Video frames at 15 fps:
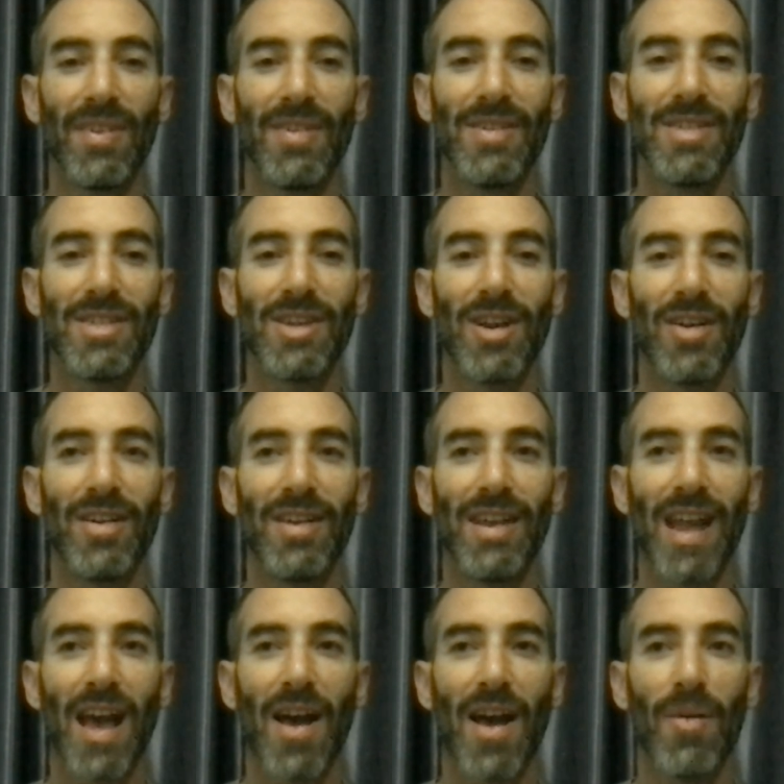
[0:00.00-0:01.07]
Let's start
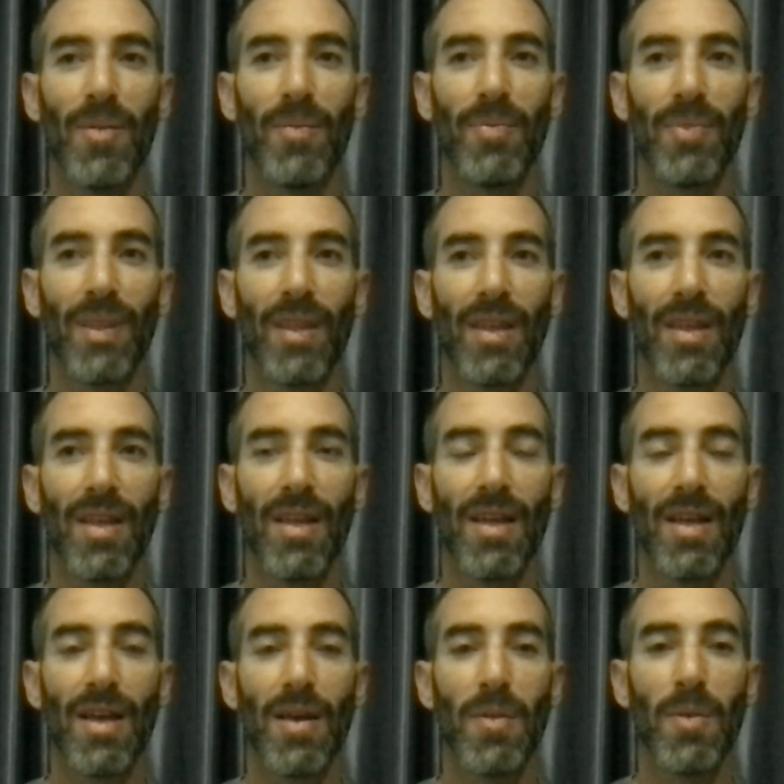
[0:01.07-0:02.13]
now.
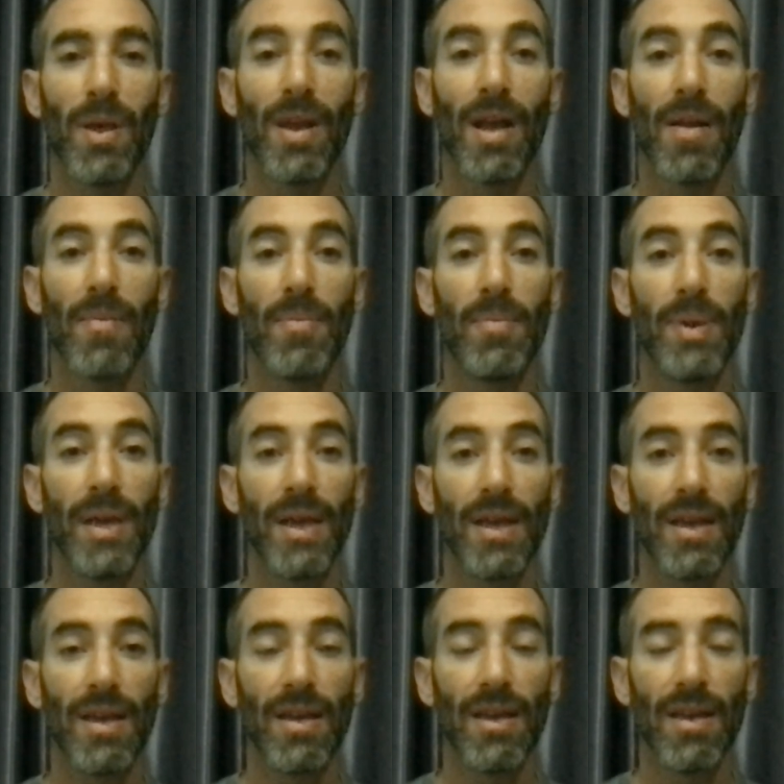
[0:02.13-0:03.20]
And when I'll
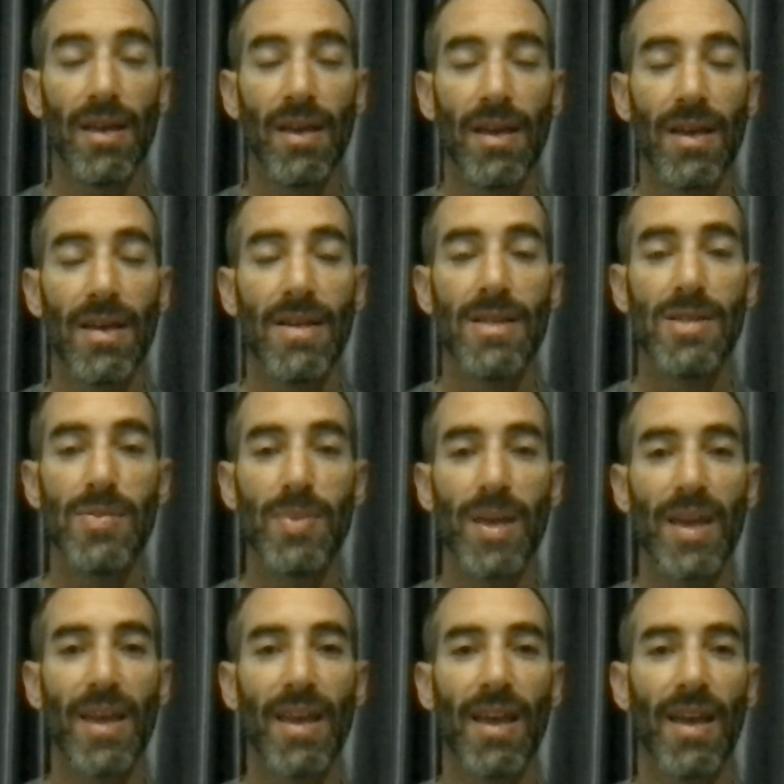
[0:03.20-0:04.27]
be
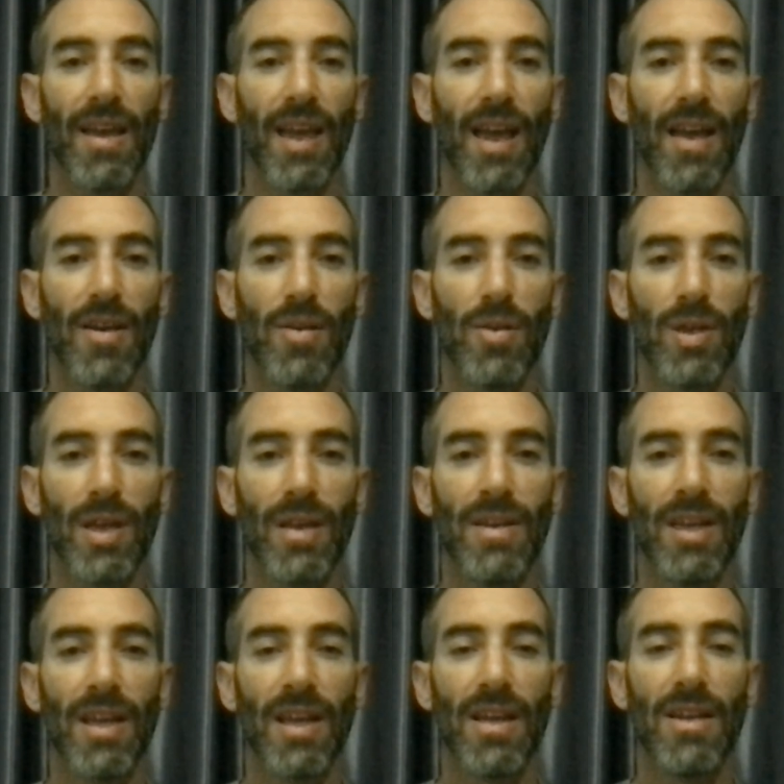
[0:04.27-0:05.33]
speaking again, you can
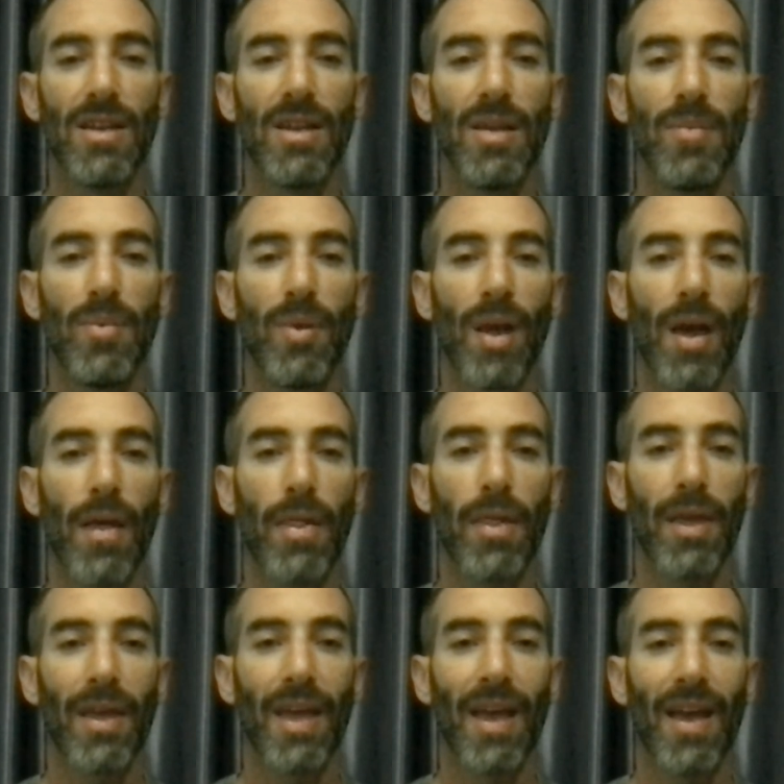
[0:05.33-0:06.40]
take a deep
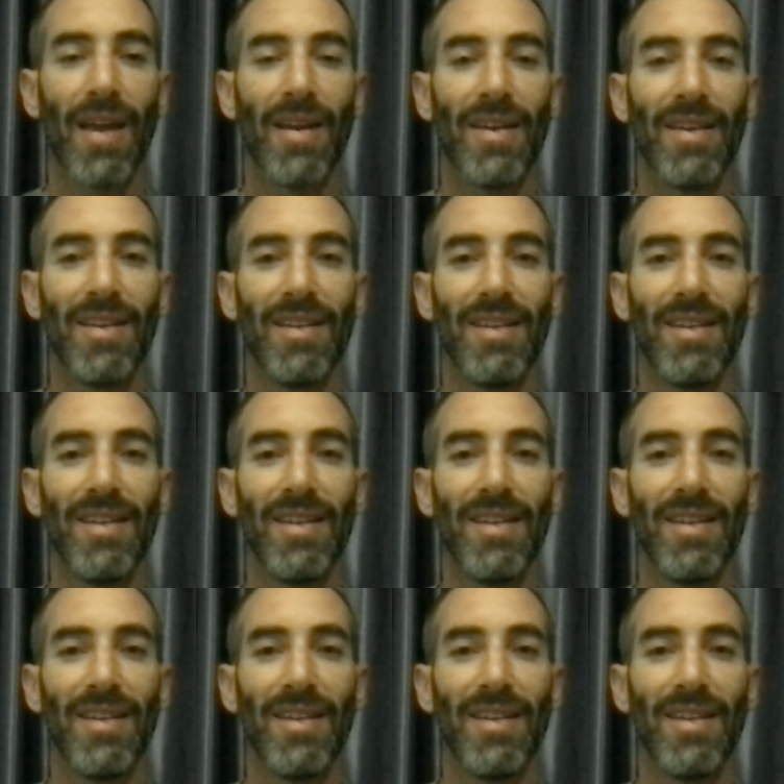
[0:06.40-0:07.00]
breath again